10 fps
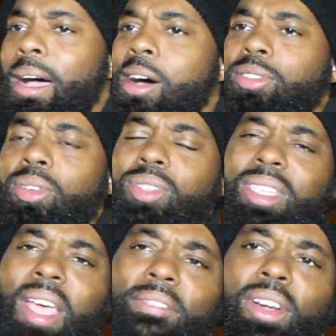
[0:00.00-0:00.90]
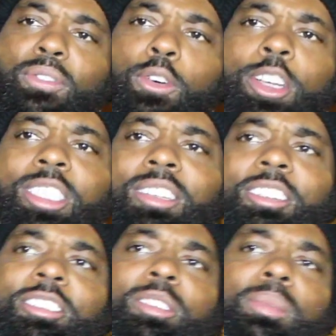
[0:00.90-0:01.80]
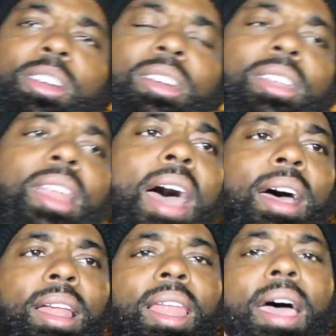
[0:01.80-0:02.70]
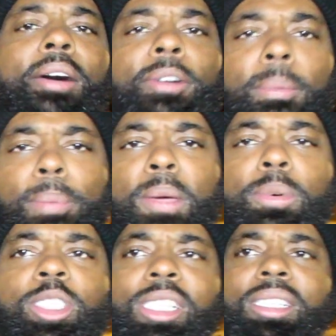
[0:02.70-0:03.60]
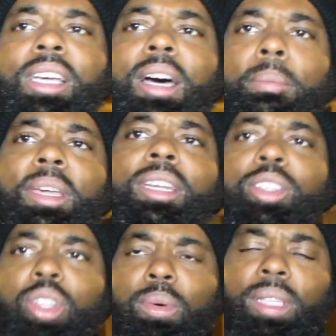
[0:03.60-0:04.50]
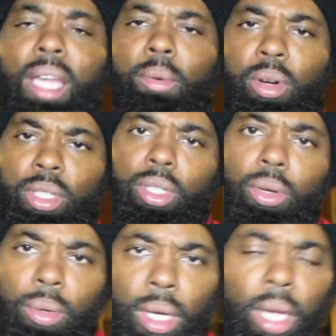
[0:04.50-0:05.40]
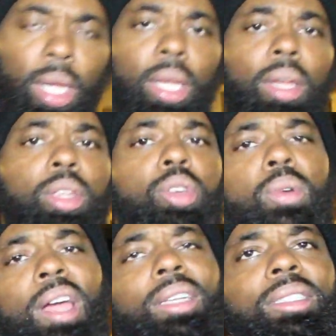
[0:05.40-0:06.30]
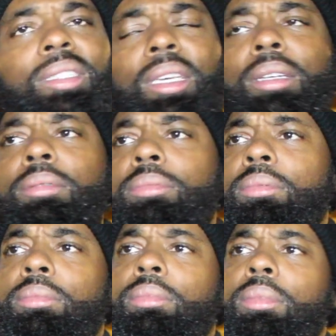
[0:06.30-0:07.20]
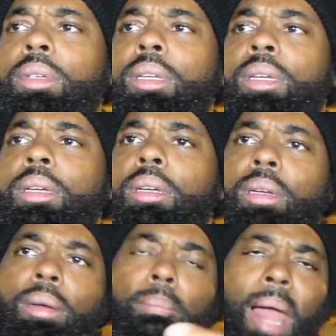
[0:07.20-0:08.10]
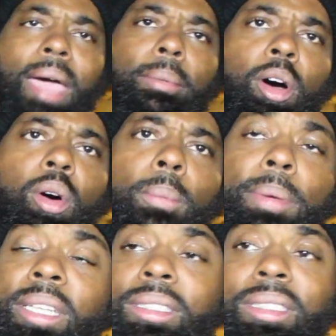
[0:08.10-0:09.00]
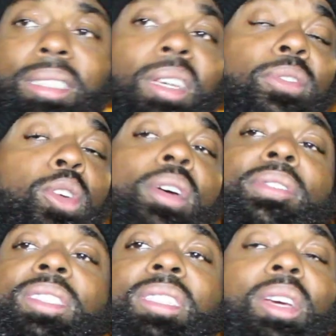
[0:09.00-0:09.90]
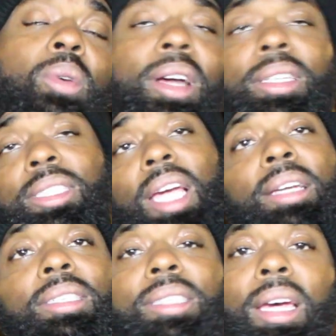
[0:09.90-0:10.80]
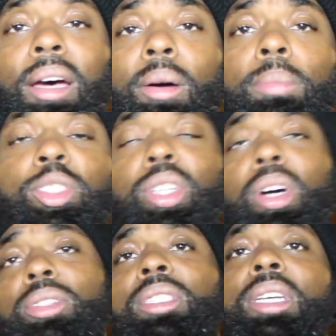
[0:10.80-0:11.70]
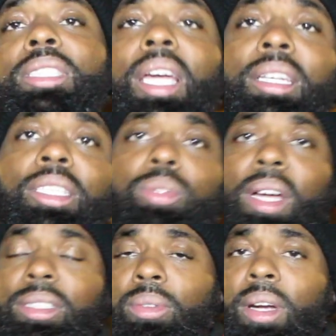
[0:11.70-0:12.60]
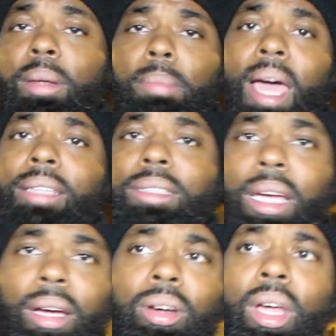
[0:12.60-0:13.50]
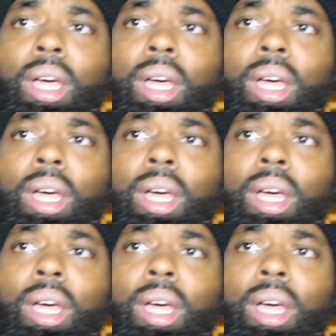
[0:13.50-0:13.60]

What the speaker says: also just having a voice in our community, not allowing people just to come in and do what they want to do. You rarely see black-owned businesses, if you even see one in Chinatown, but you go see a Chinese restaurant in Blacktown.